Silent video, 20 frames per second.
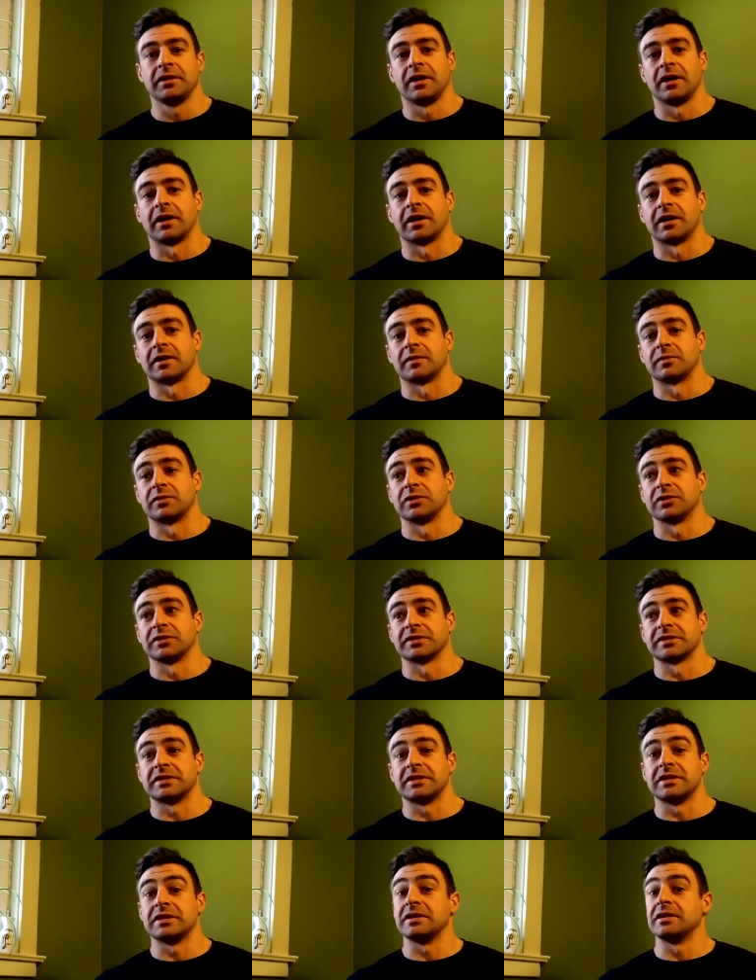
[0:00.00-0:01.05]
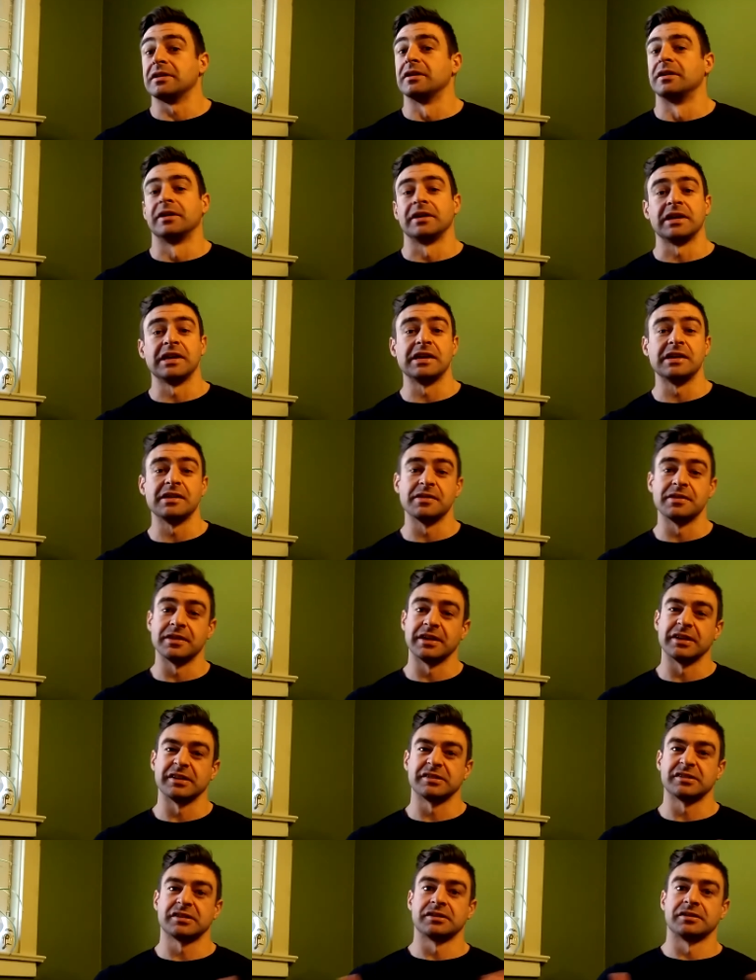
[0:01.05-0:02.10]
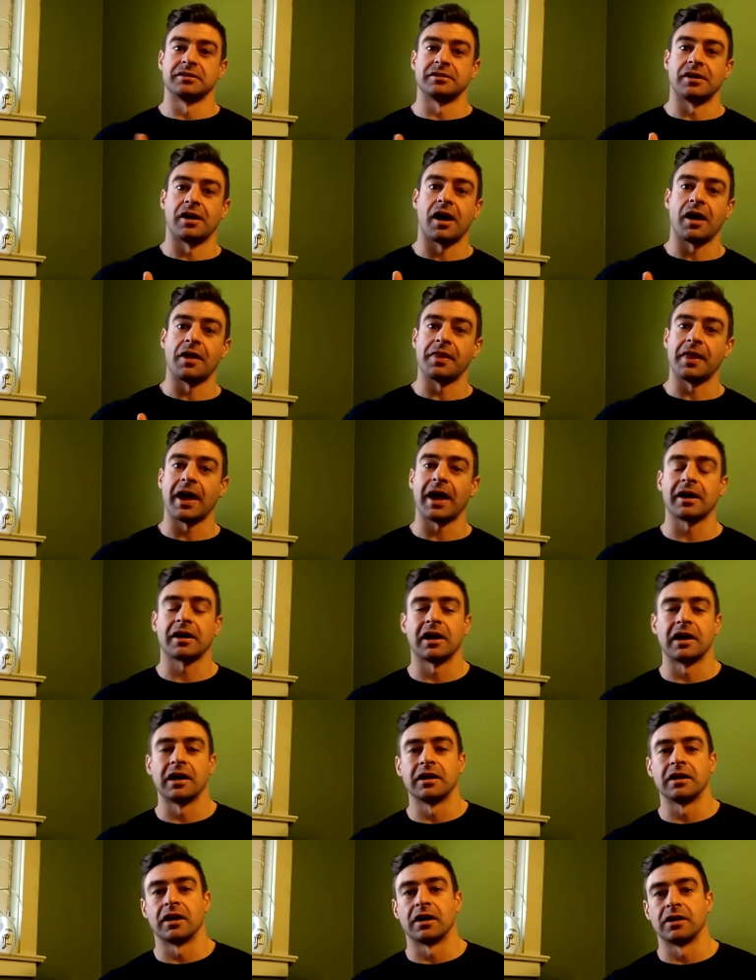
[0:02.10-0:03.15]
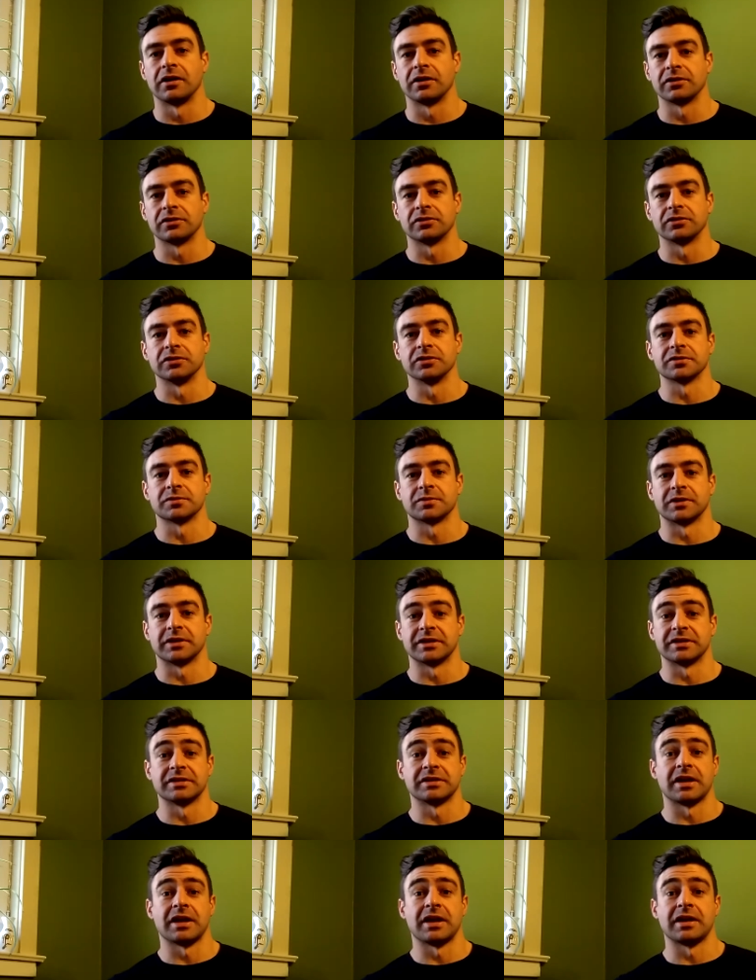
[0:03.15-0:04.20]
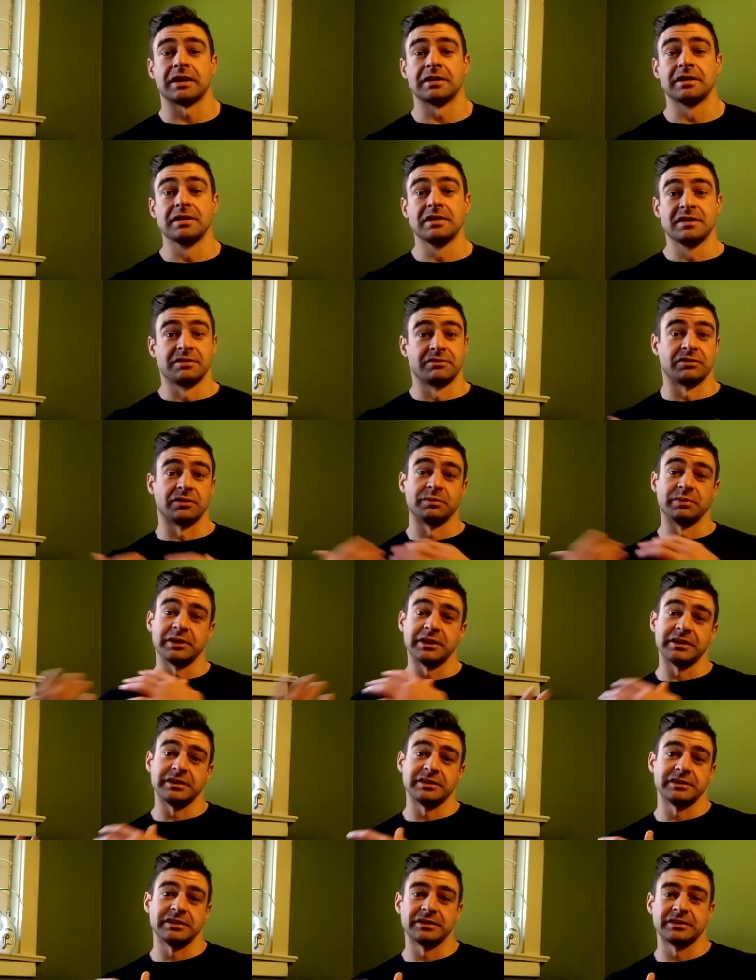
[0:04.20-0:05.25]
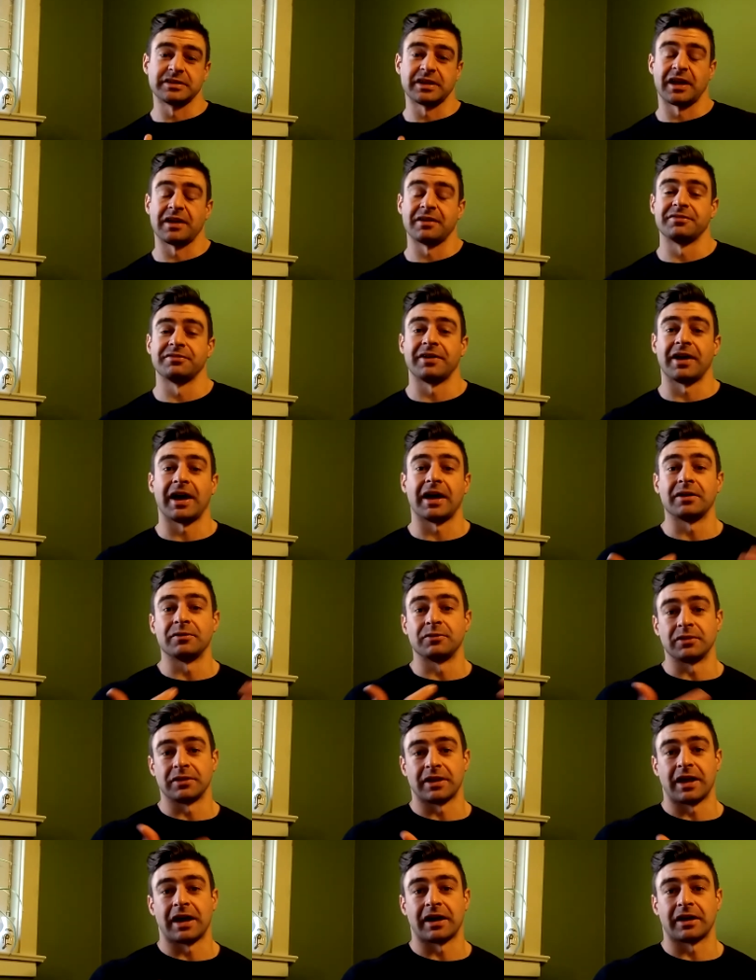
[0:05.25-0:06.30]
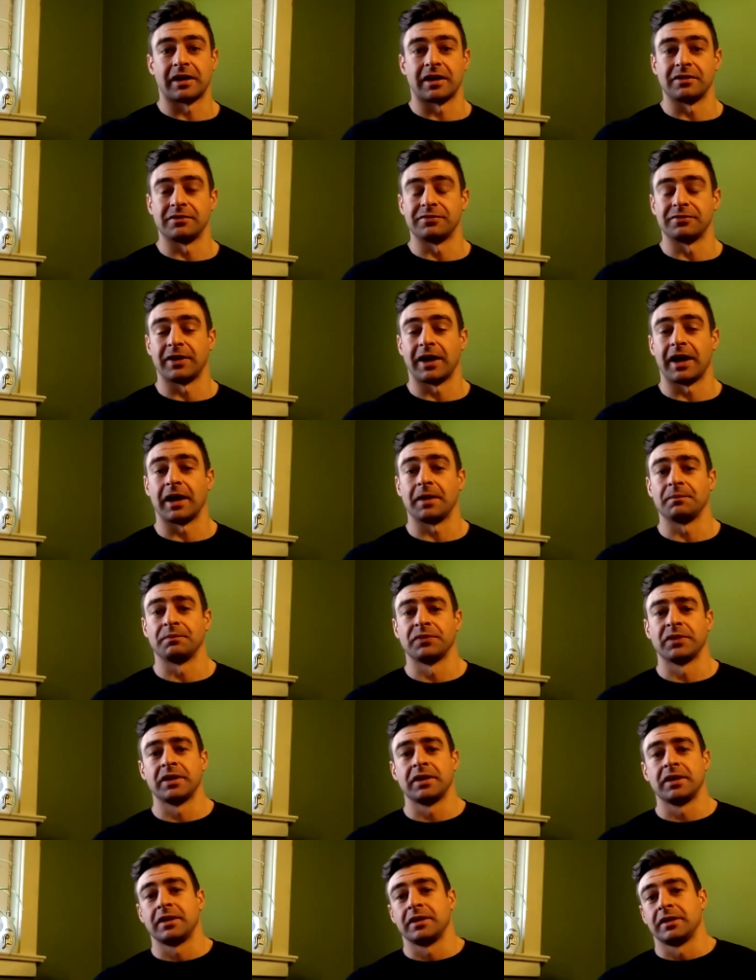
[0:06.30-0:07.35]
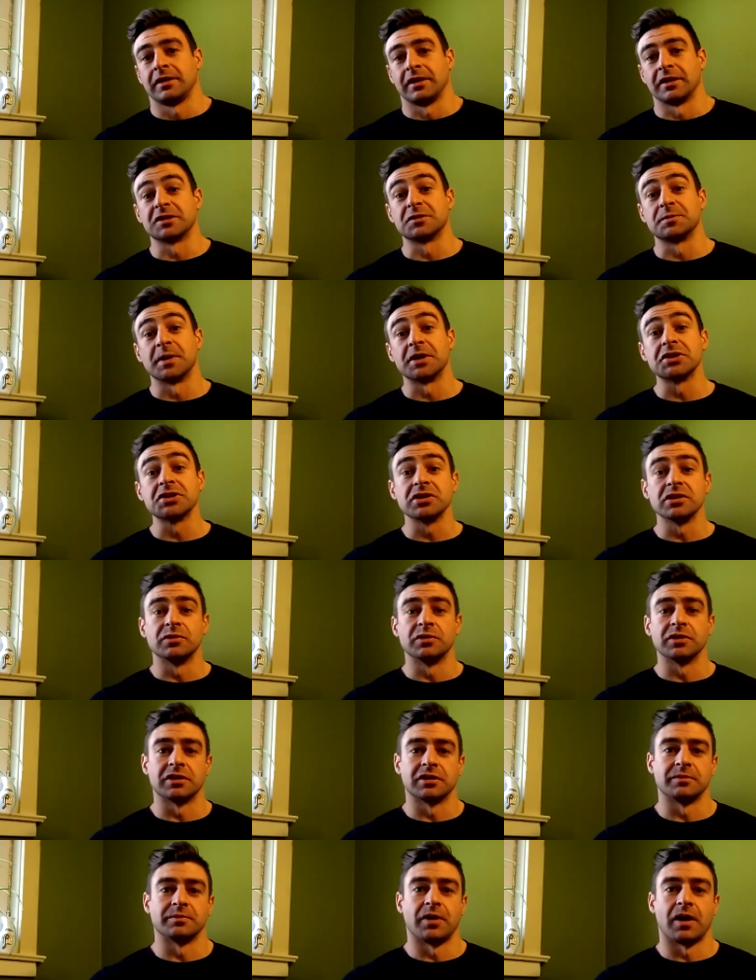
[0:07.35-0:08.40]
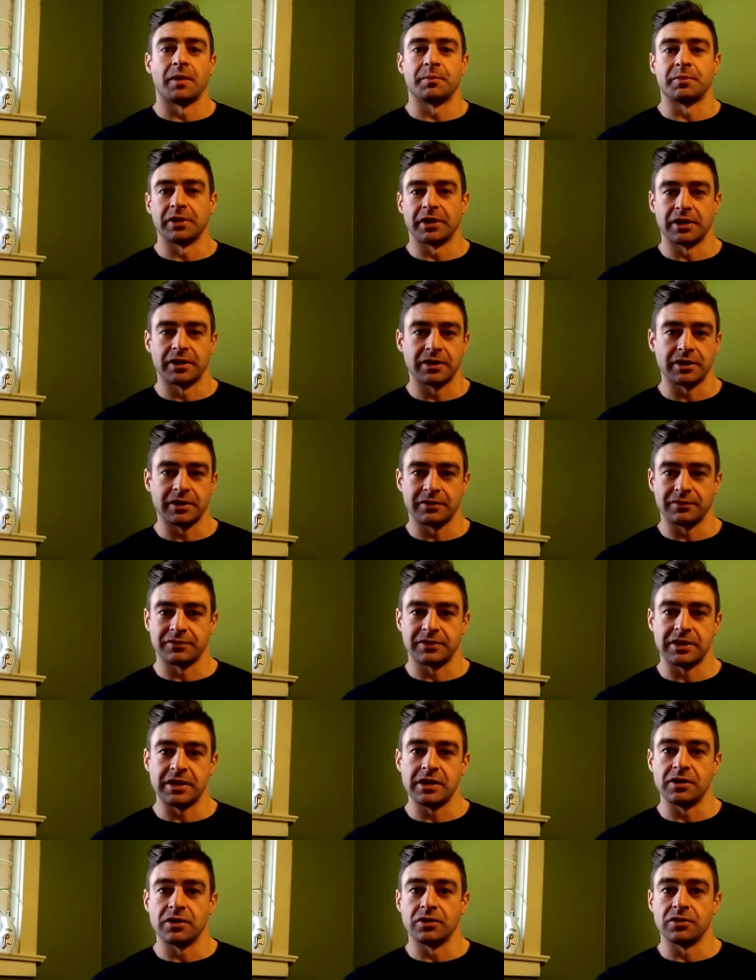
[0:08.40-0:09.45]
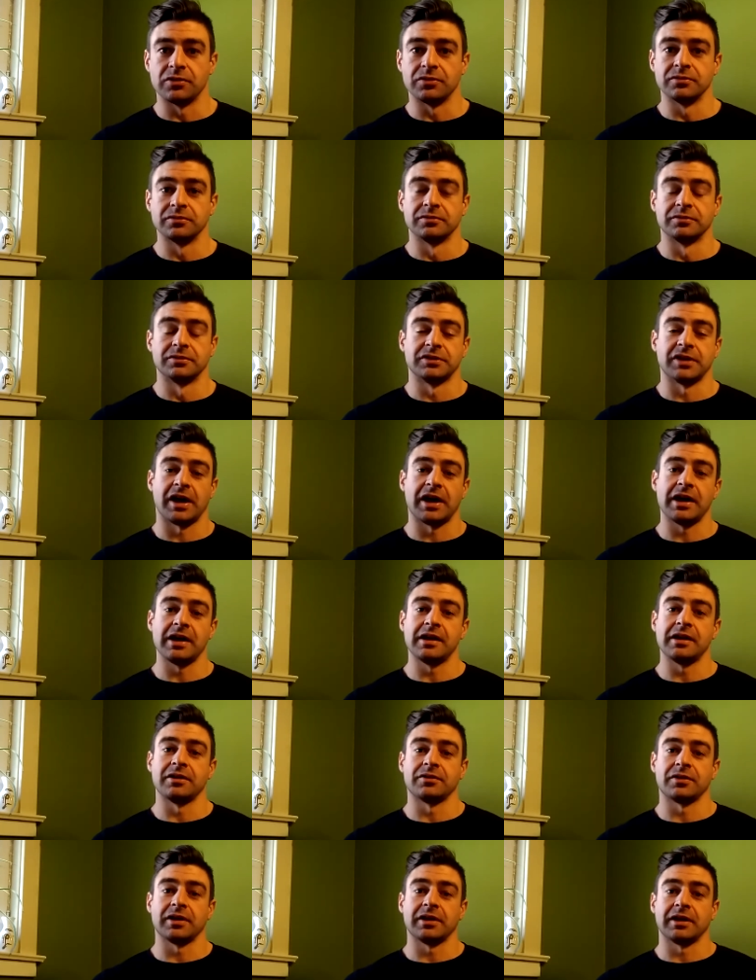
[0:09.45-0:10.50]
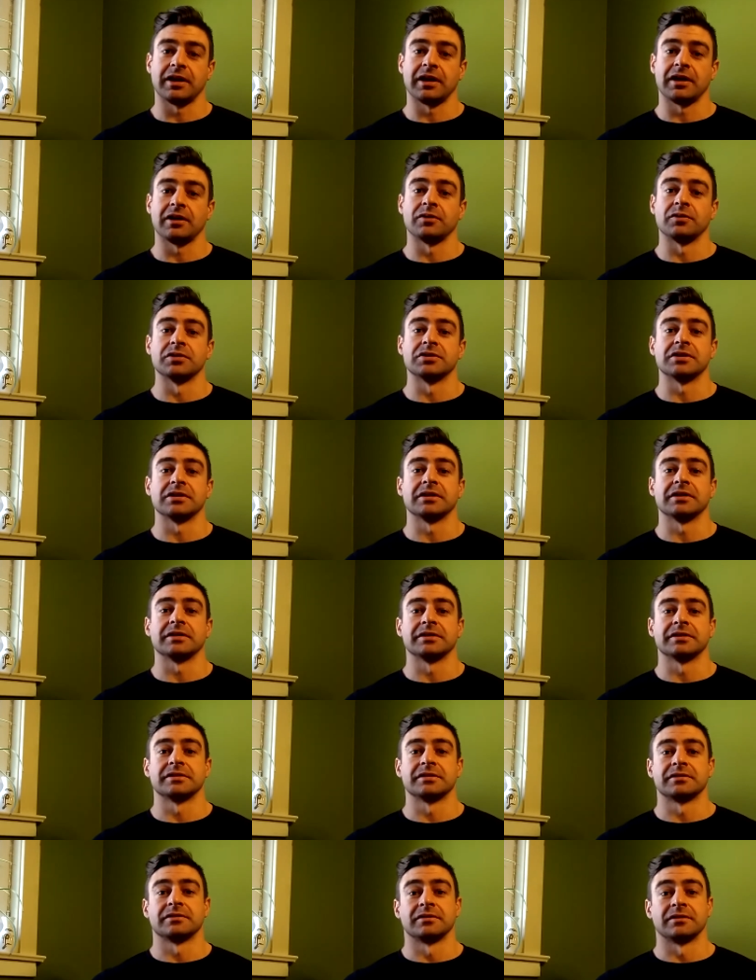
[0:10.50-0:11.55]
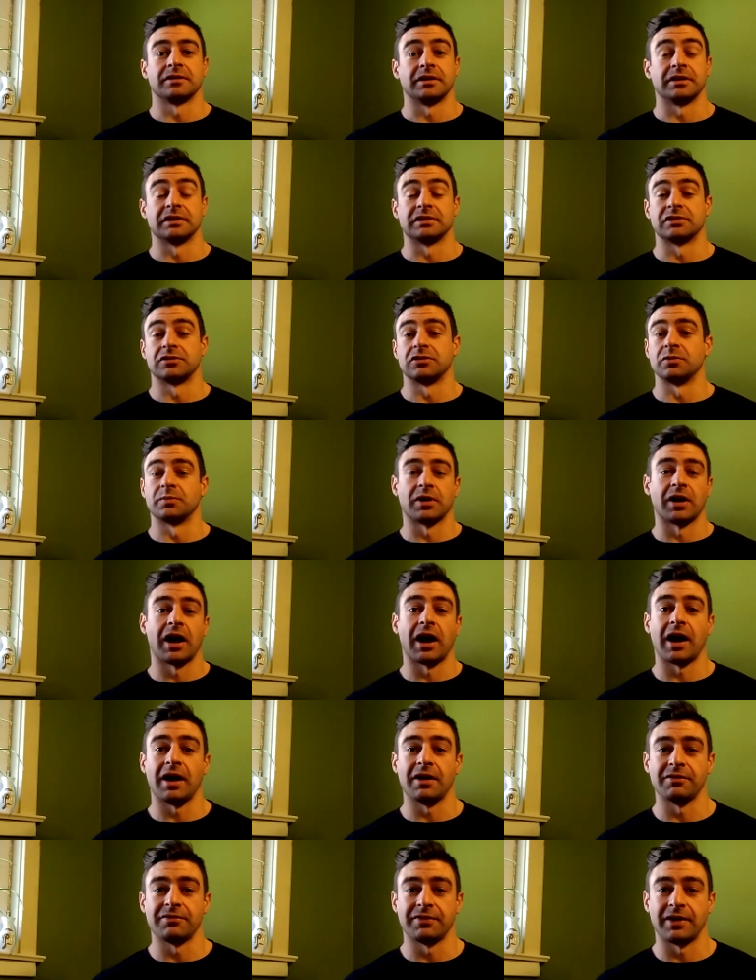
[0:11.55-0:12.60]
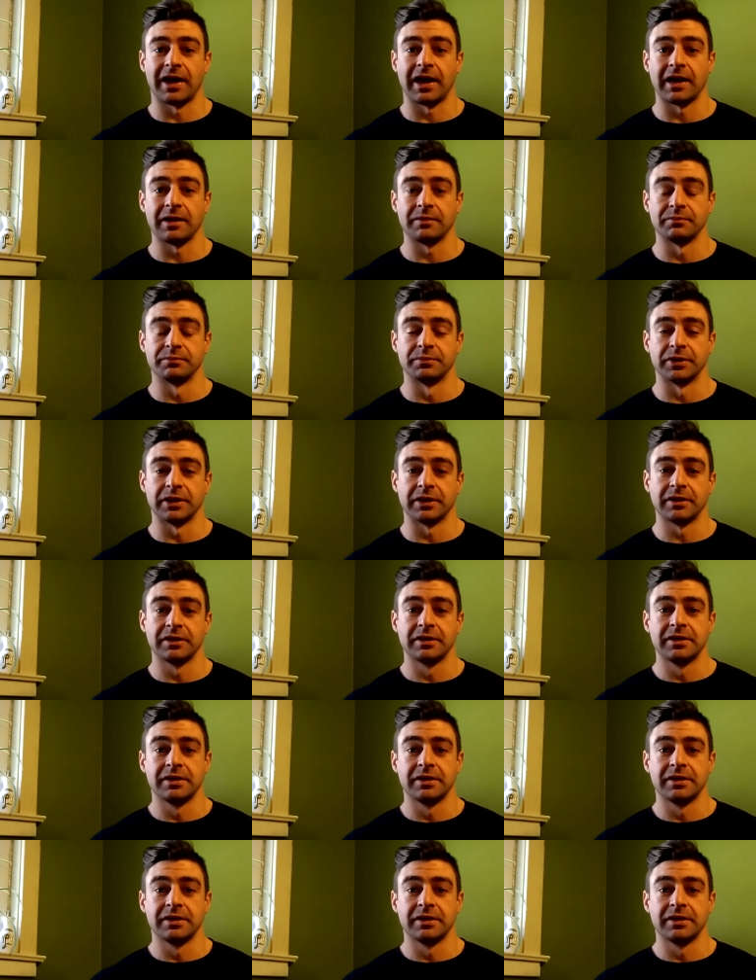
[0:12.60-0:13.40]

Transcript: Um, you'll see eat this, not that kind of articles where it's saying replace this kind of fat with that kind of fat, especially with the popularity of keto dieting right now, which is, is super high fat, but